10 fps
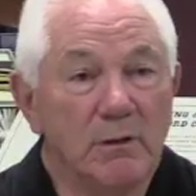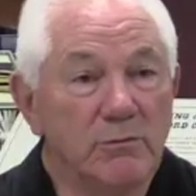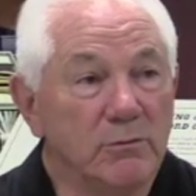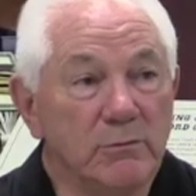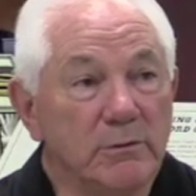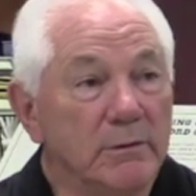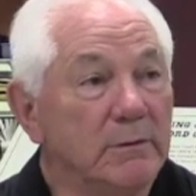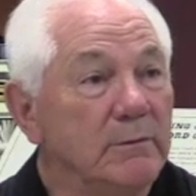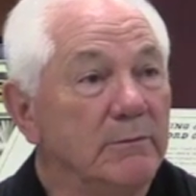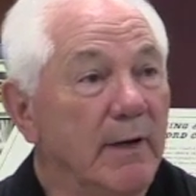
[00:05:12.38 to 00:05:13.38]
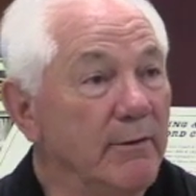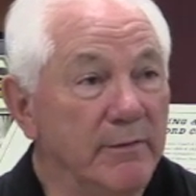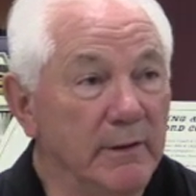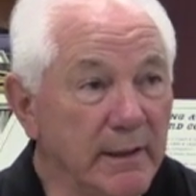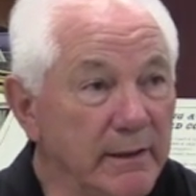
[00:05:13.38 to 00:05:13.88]
a sooner rather
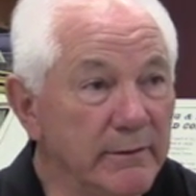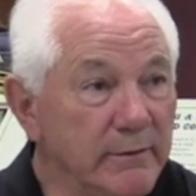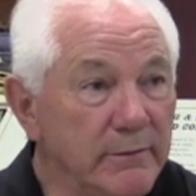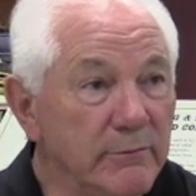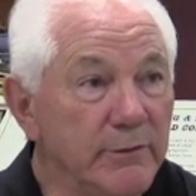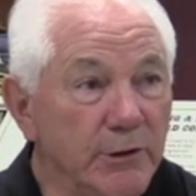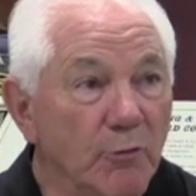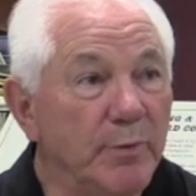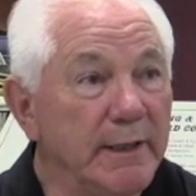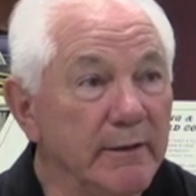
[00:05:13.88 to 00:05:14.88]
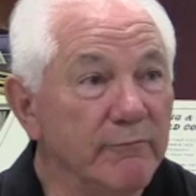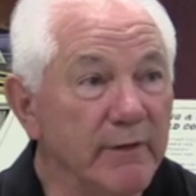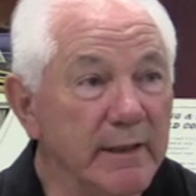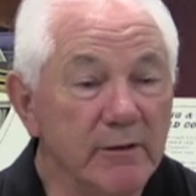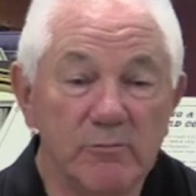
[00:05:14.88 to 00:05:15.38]
than later reopening of
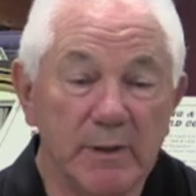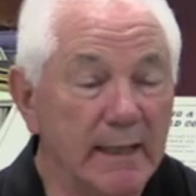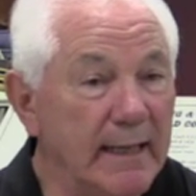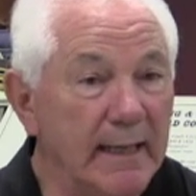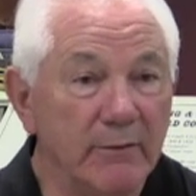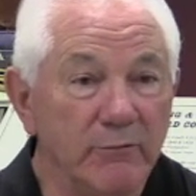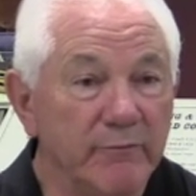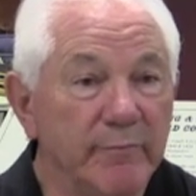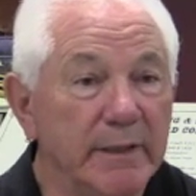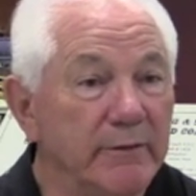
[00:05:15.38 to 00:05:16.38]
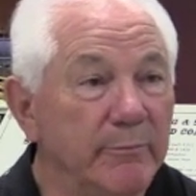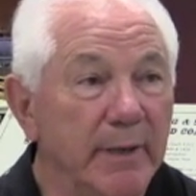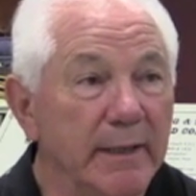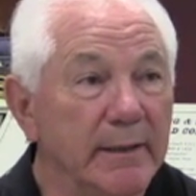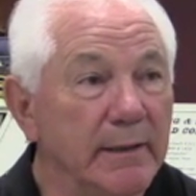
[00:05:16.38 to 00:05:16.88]
things. But again, we've been
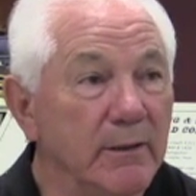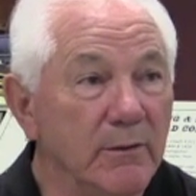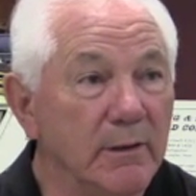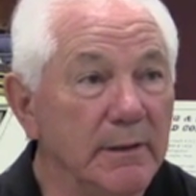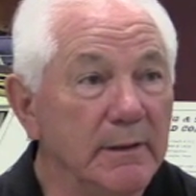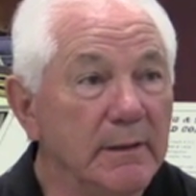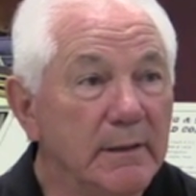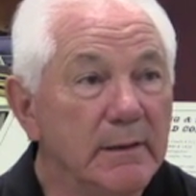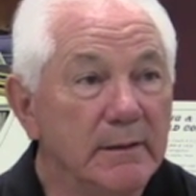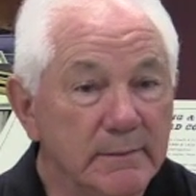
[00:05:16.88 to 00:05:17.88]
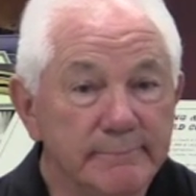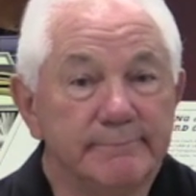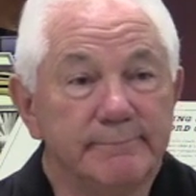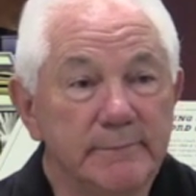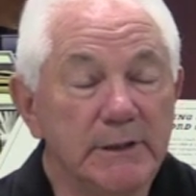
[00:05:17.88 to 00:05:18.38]
dependent on,
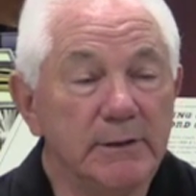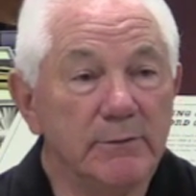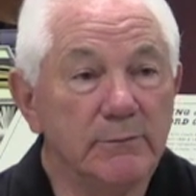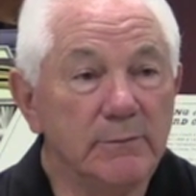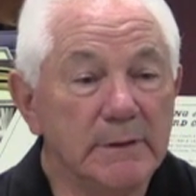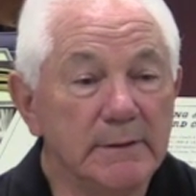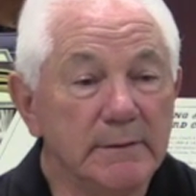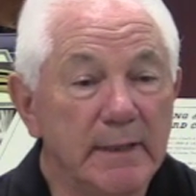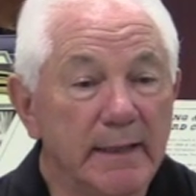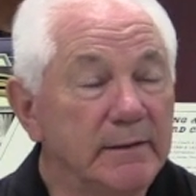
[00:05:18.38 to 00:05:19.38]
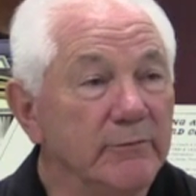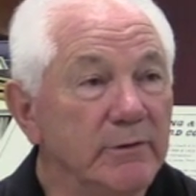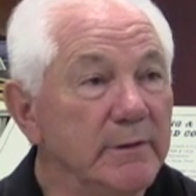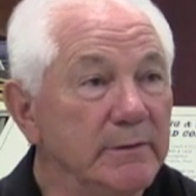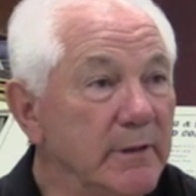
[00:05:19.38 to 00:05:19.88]
you know,
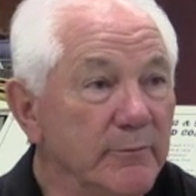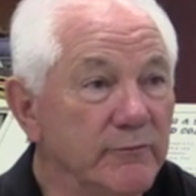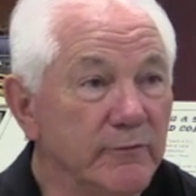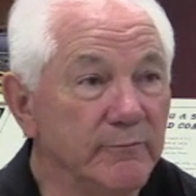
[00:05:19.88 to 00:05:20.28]
activity that comes from